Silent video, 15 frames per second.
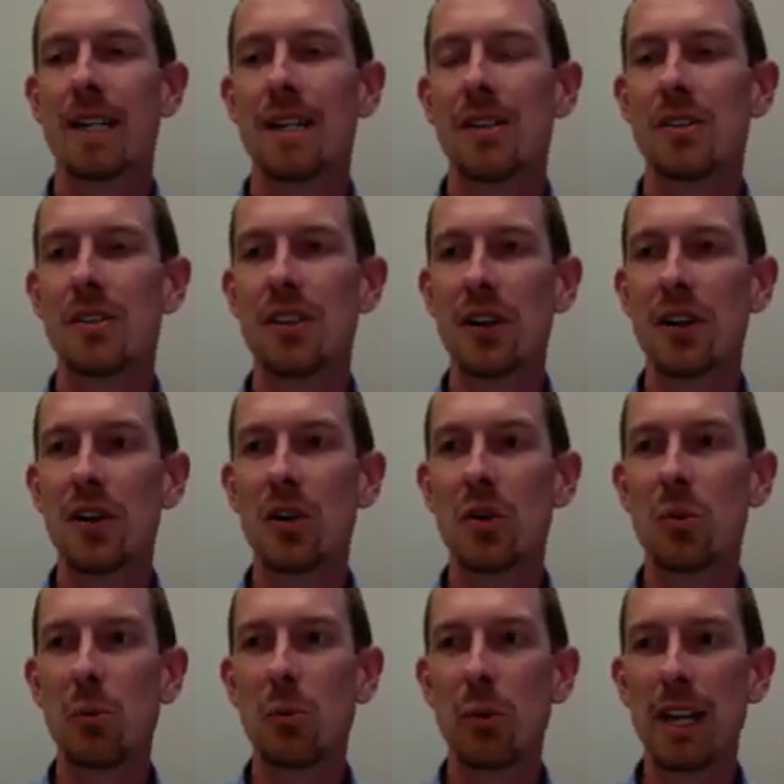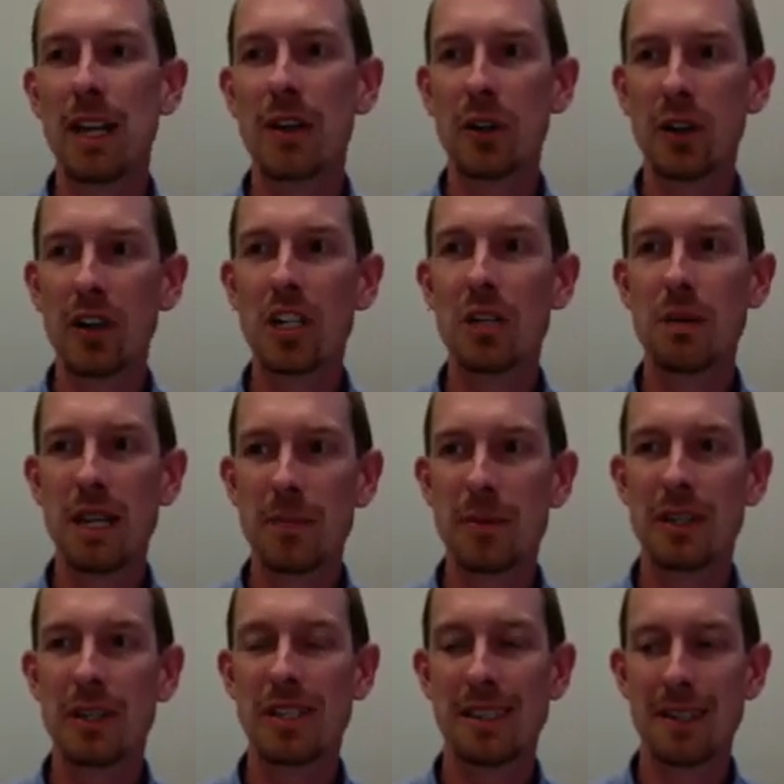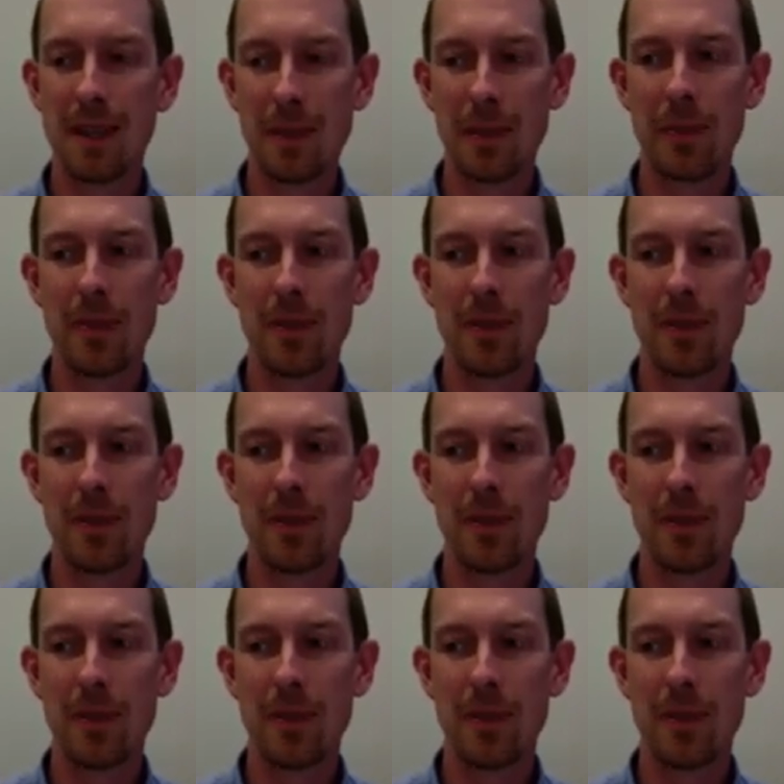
So we encourage people to set